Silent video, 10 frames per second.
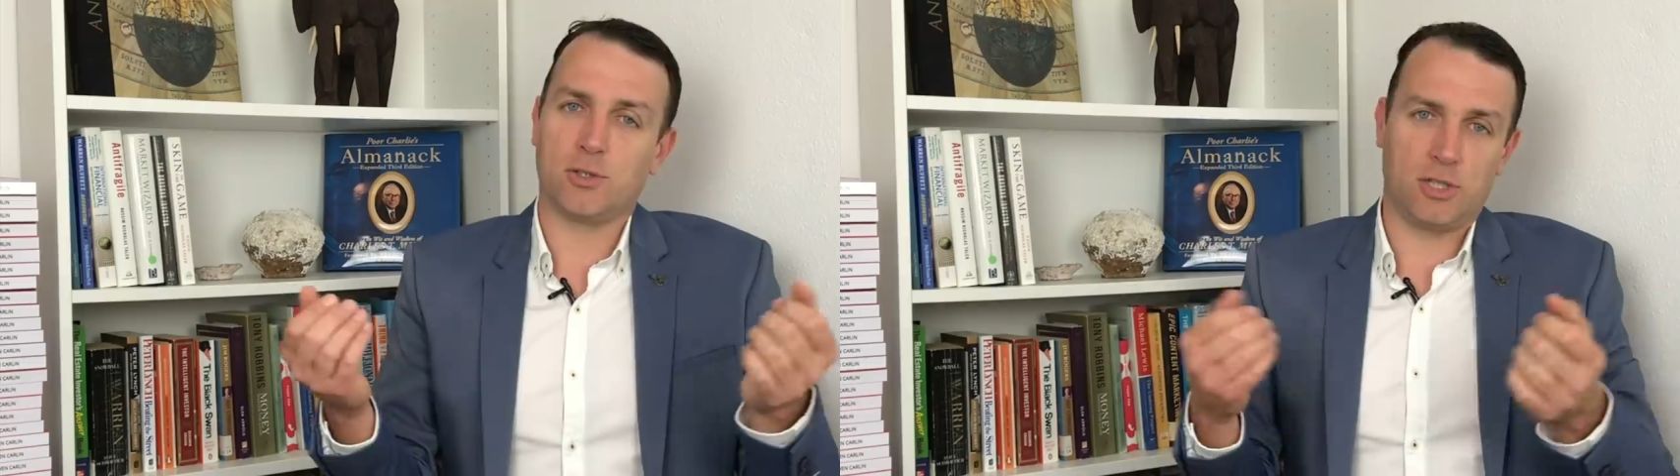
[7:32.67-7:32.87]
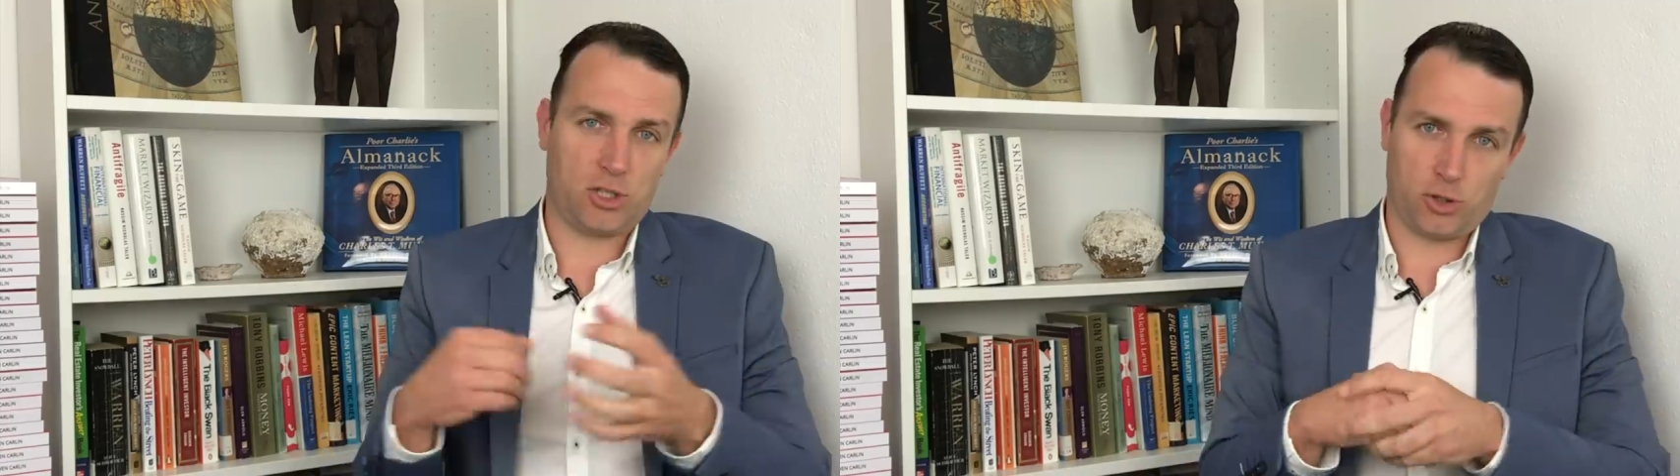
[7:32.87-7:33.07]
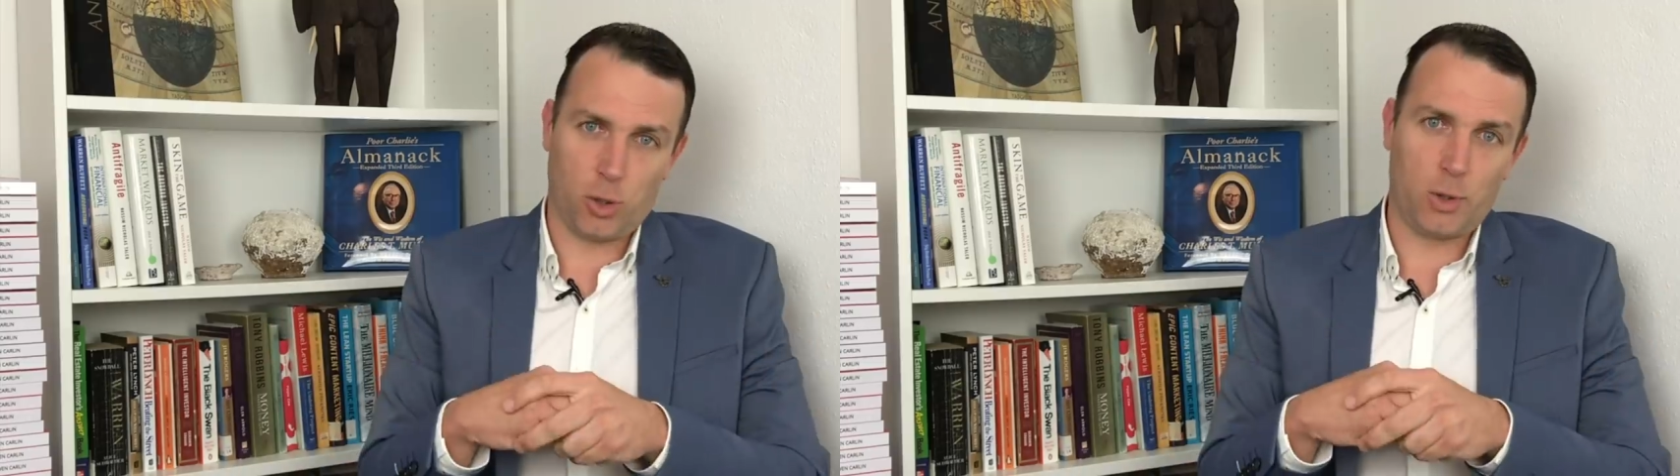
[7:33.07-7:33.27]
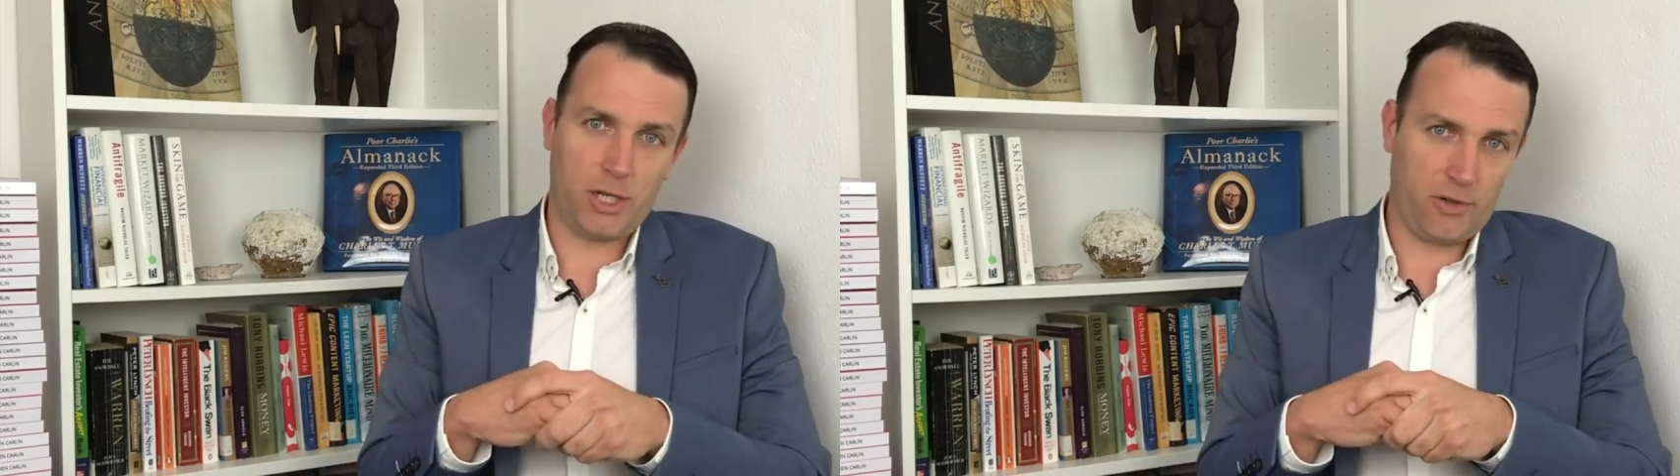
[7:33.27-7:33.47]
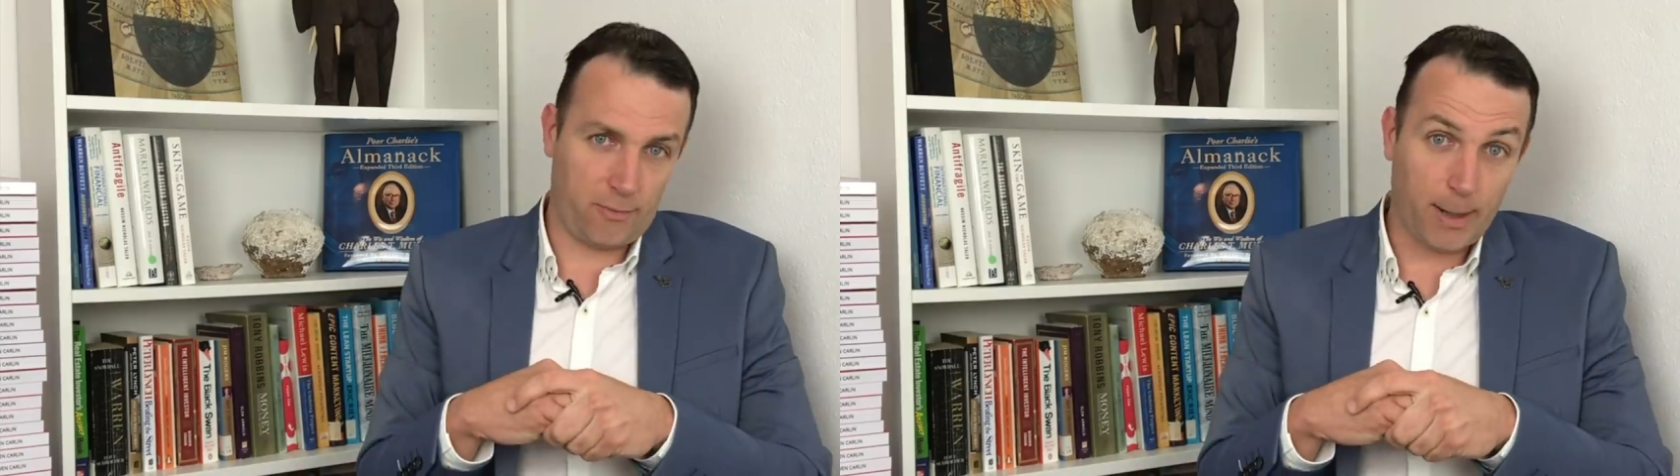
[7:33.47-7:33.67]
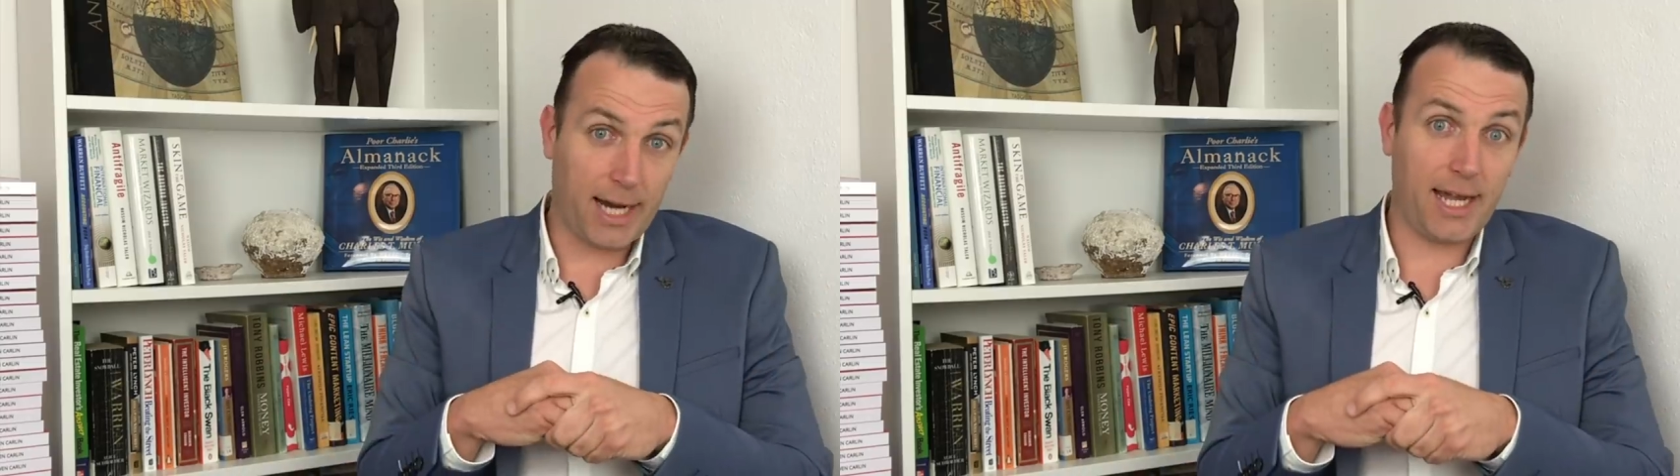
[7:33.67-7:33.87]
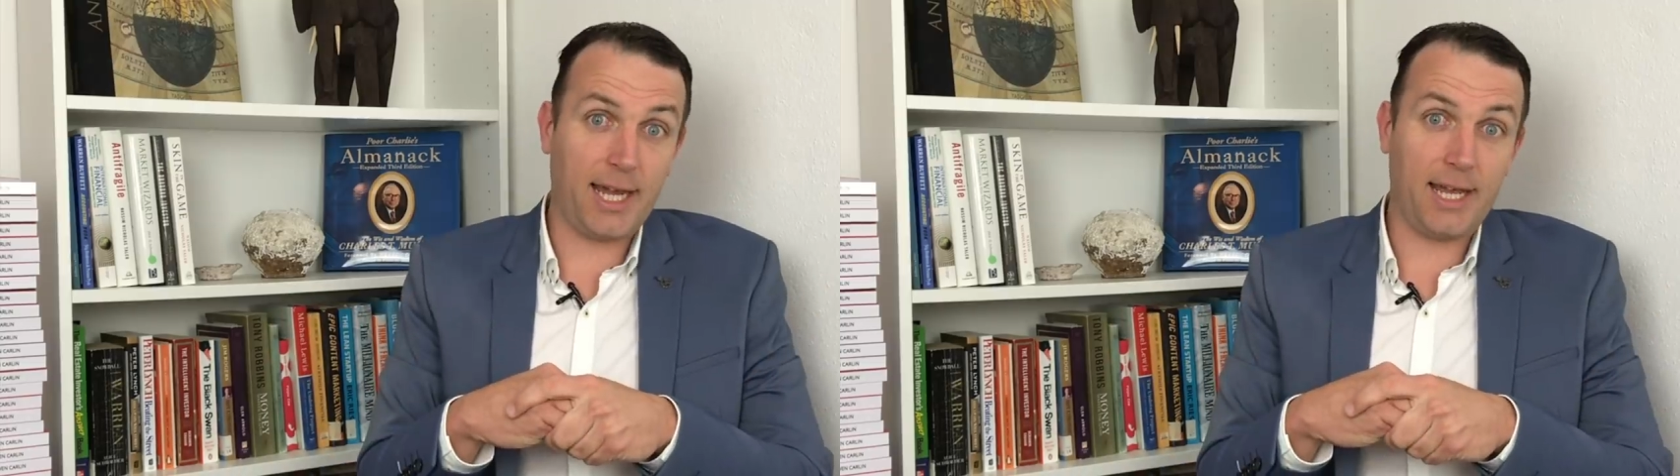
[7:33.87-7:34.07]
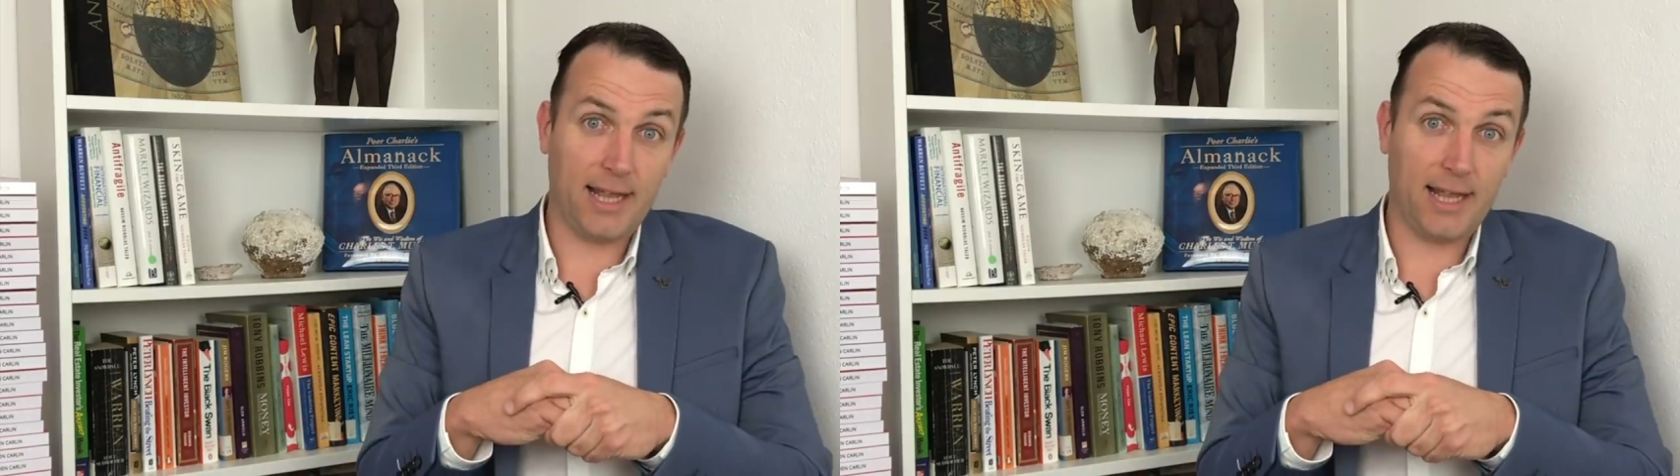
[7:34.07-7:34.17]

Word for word: to the story of my